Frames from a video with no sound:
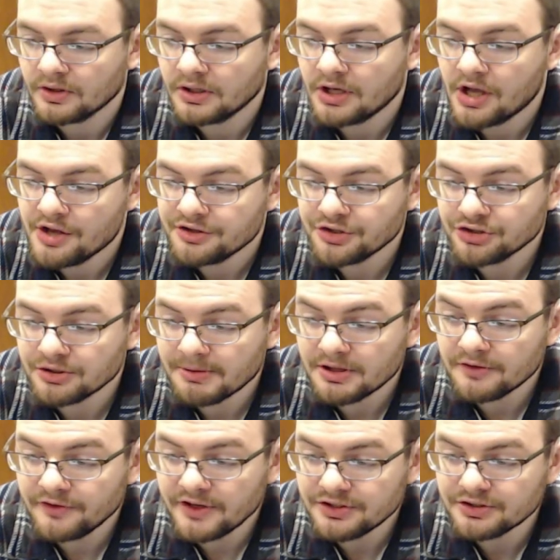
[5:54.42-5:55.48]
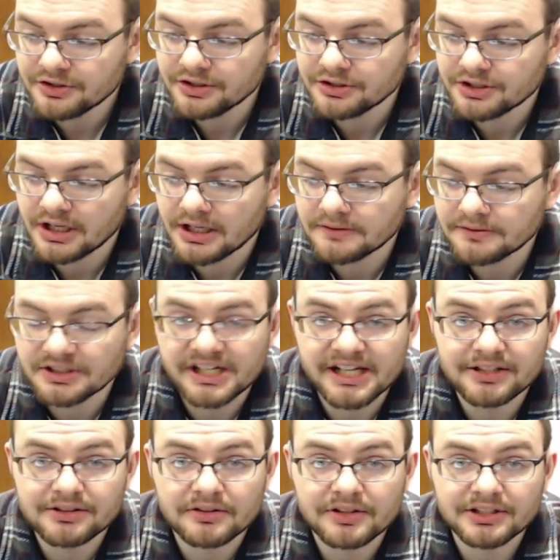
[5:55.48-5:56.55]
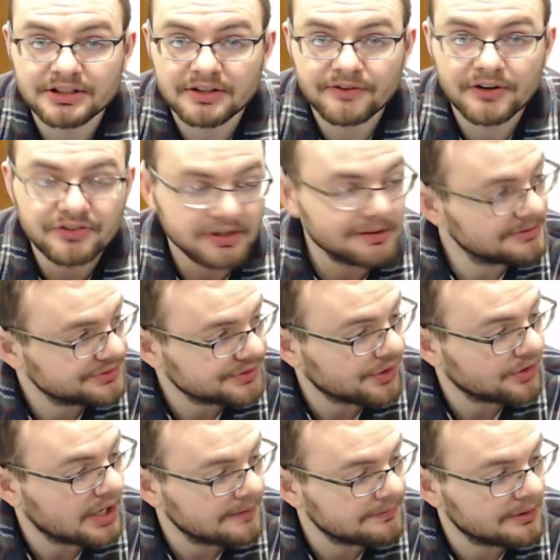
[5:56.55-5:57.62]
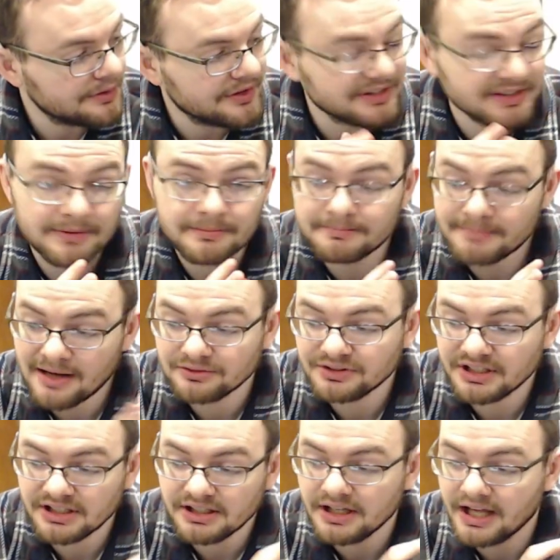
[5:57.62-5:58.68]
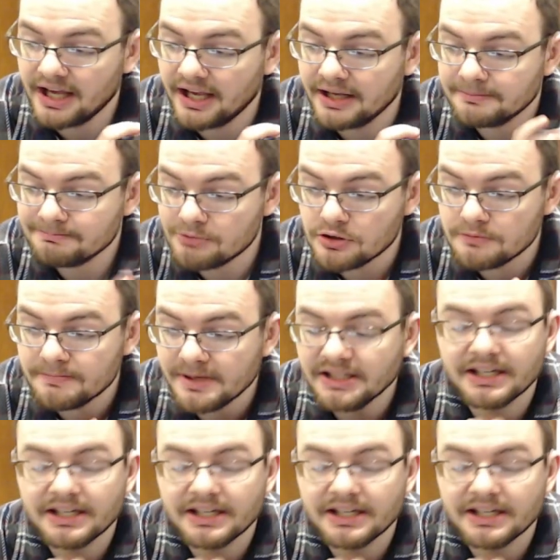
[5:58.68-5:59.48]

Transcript: So some other features relating to this, the first thing I'm going to start off with is the mounting and movement.